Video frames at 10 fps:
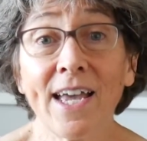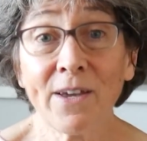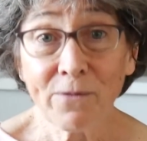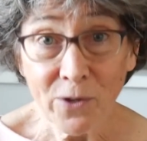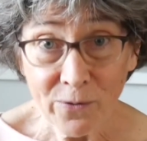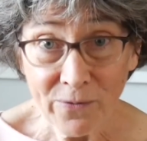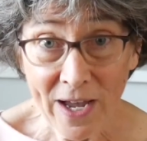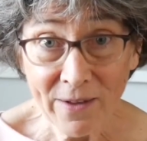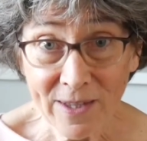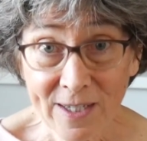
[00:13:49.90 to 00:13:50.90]
If you
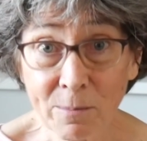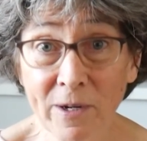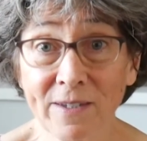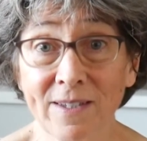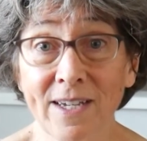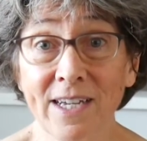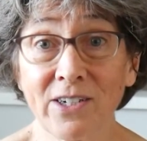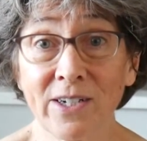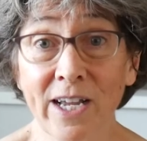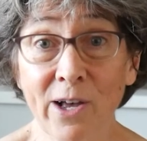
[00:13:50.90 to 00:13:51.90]
found this
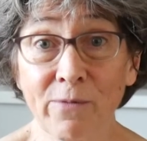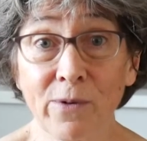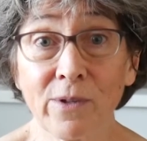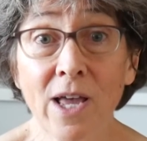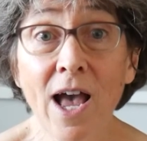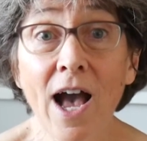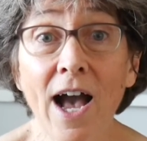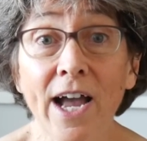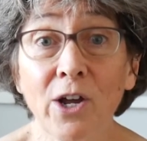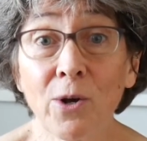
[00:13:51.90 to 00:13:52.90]
presentation helpful,
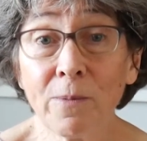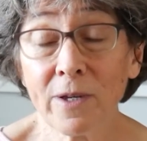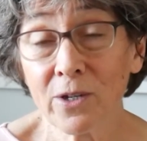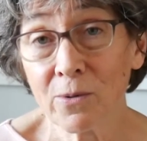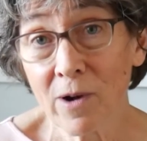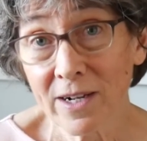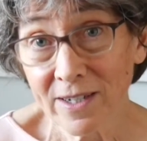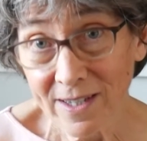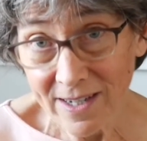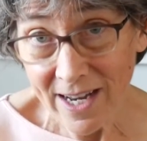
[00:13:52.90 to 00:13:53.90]
I hope that you'll
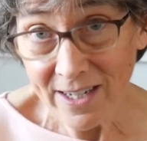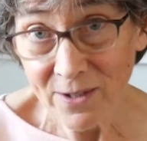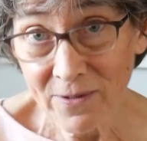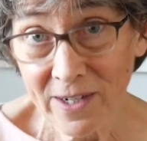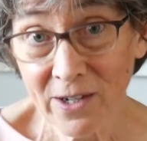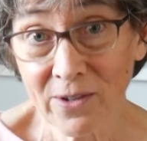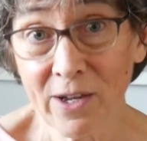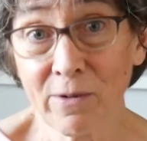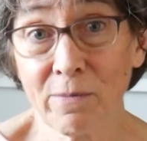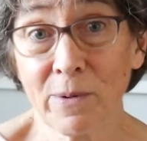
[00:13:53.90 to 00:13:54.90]
watch the next video
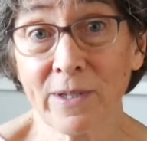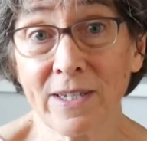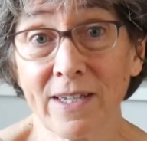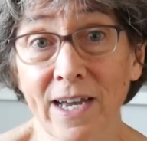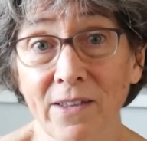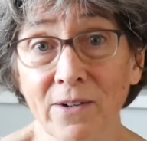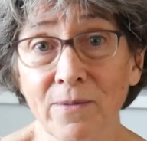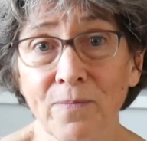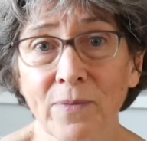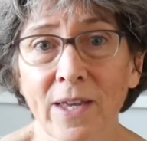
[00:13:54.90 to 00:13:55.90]
that we've put
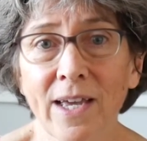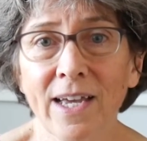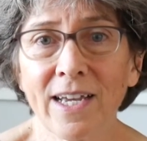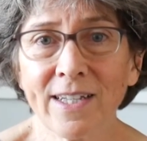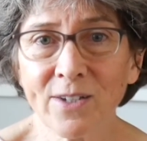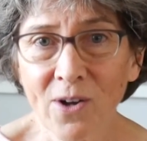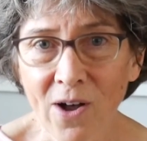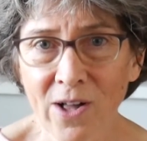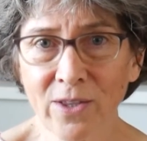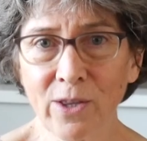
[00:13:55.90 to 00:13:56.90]
together. It's
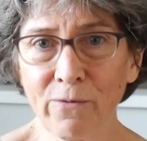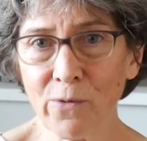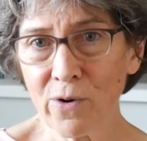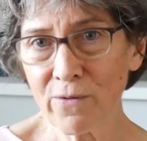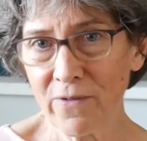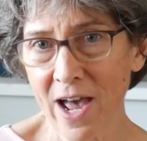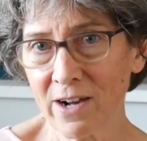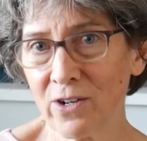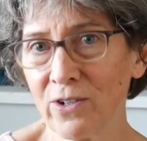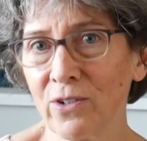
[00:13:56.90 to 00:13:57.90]
called The 4
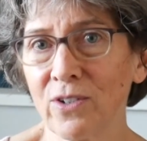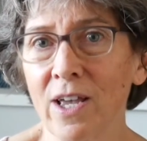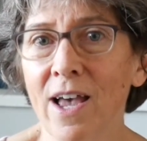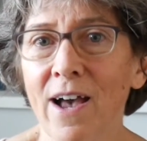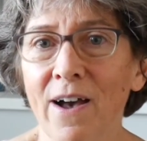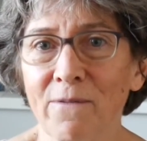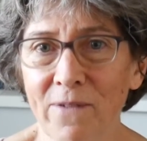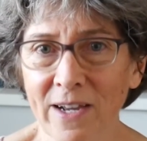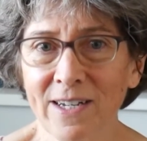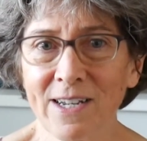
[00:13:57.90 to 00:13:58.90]
Factors
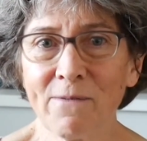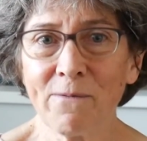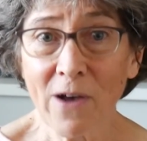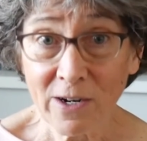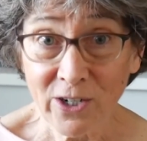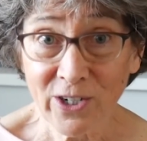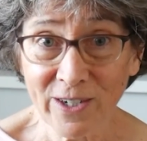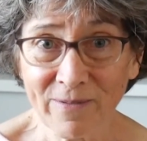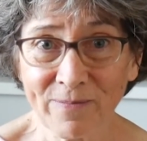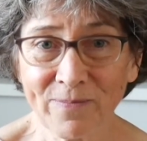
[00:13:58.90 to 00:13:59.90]
Affecting
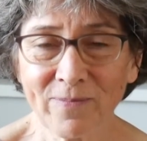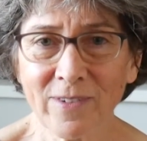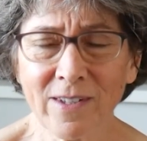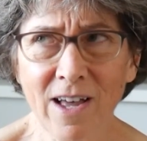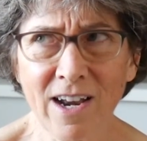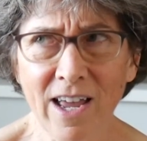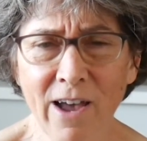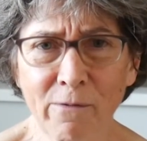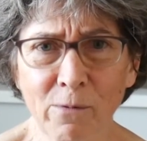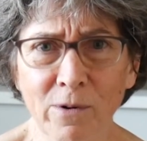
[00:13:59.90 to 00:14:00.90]
Function. It's a lot of
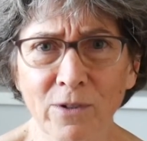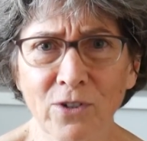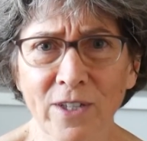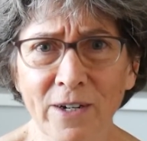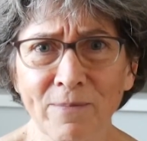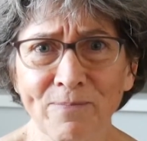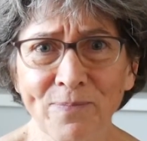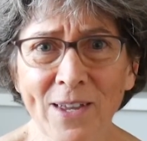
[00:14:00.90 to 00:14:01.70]
F words there.